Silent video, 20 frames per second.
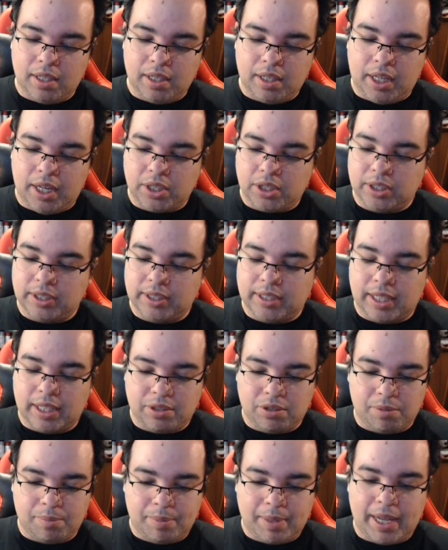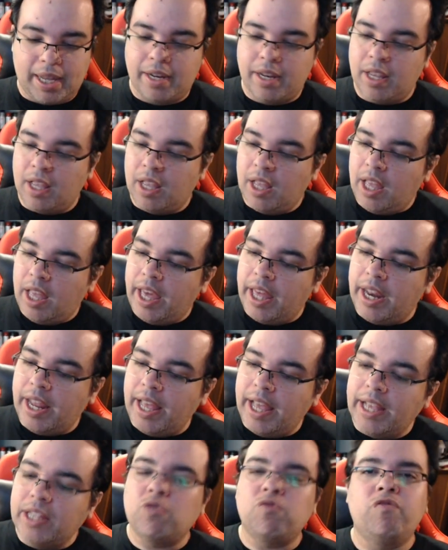Actually, it's not so bad. It
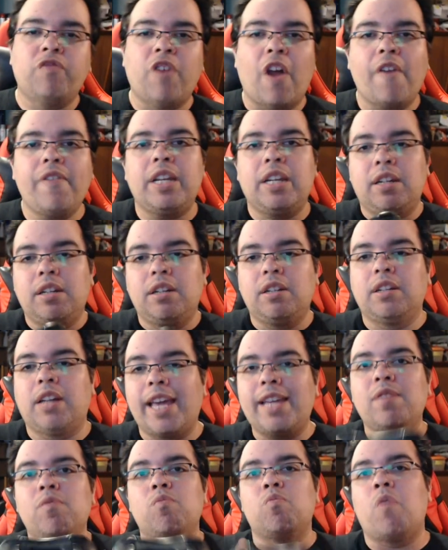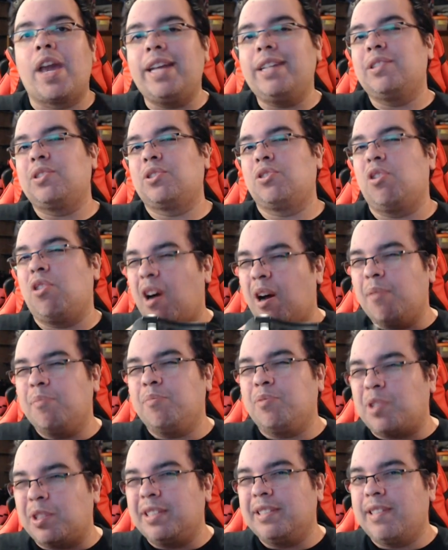is very lightweight, so uh,
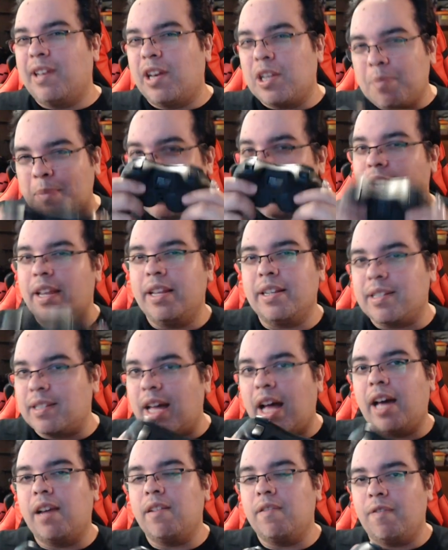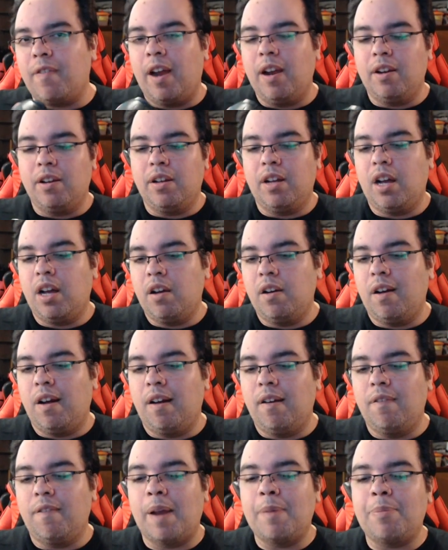something tells me it is not uh,
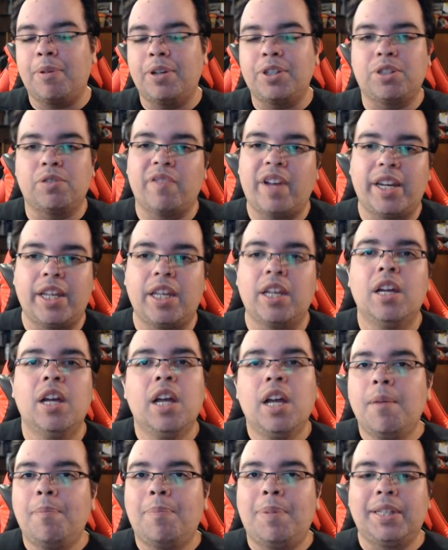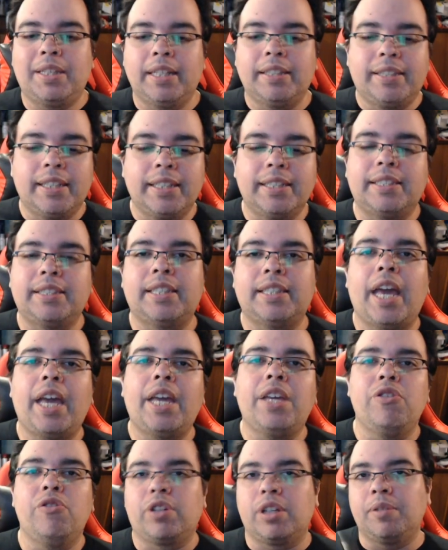vibration ready. But they did say
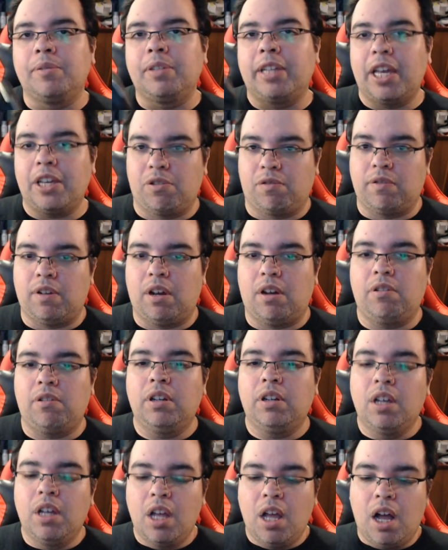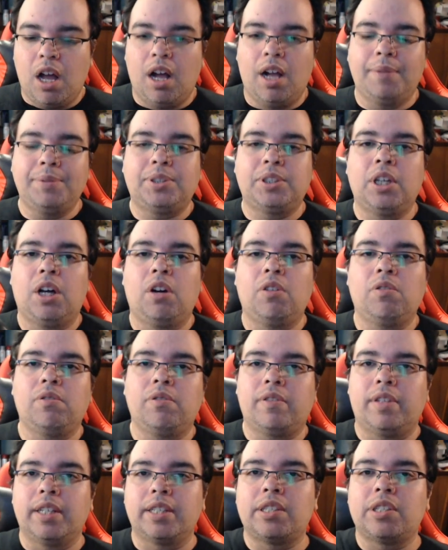you can get your own. Uh, so
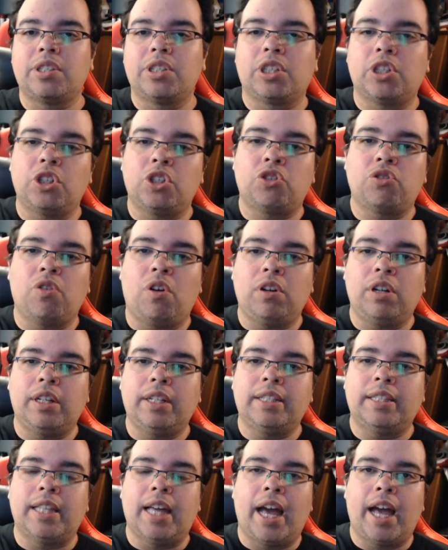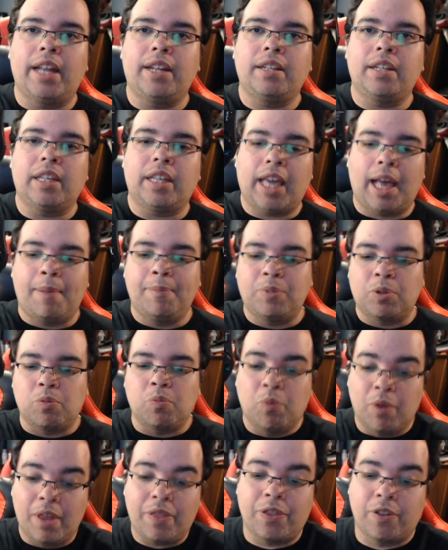this is the controller that comes
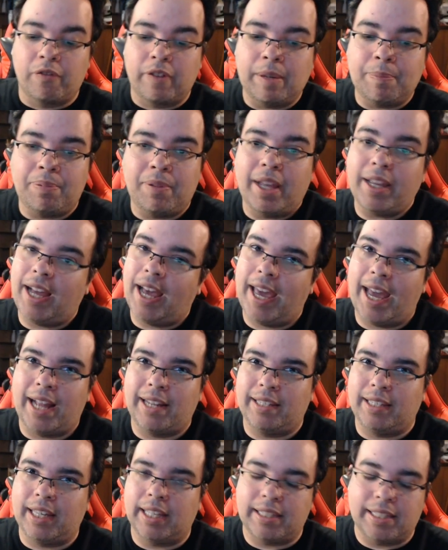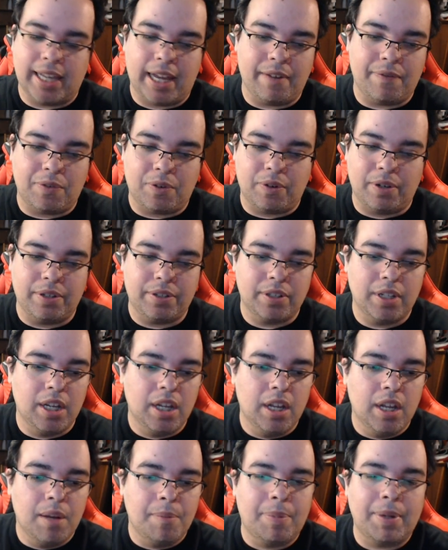with the replay. I had to get that, of course.
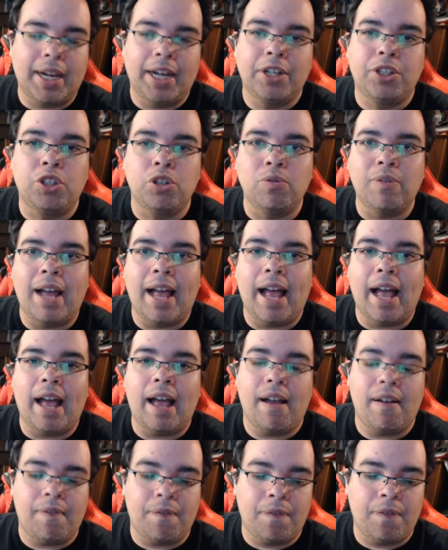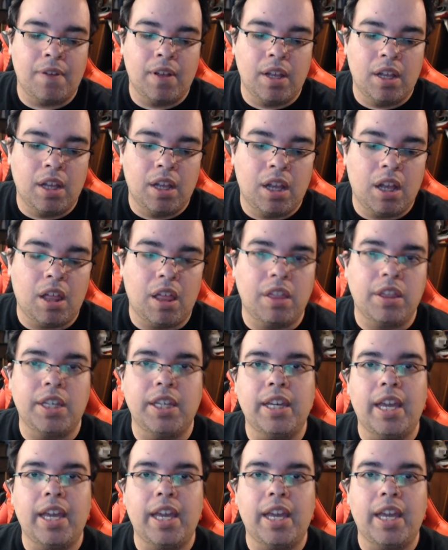But I do have the